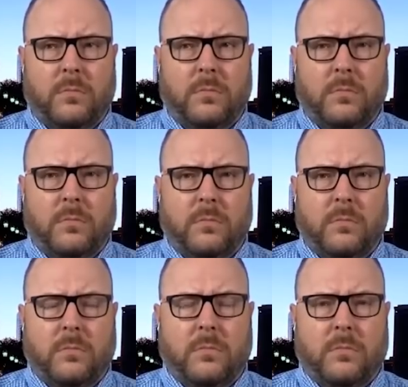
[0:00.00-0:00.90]

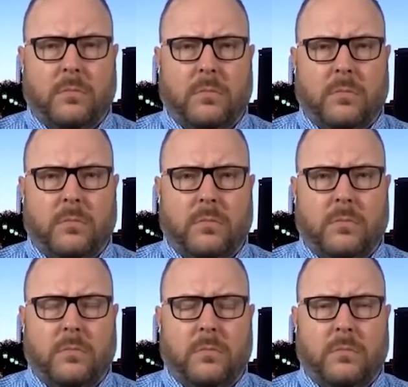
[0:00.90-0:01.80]

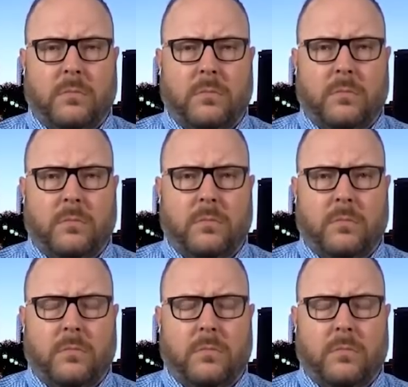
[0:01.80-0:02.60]
The person shown says nothing.